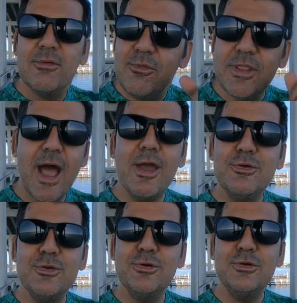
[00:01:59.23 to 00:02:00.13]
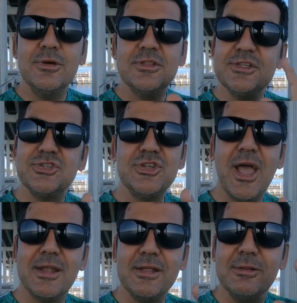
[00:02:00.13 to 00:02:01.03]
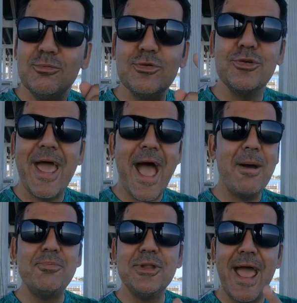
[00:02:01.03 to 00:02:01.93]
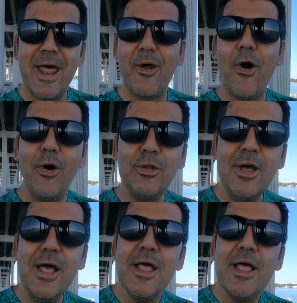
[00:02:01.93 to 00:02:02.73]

Without you, this channel wouldn't happen at all.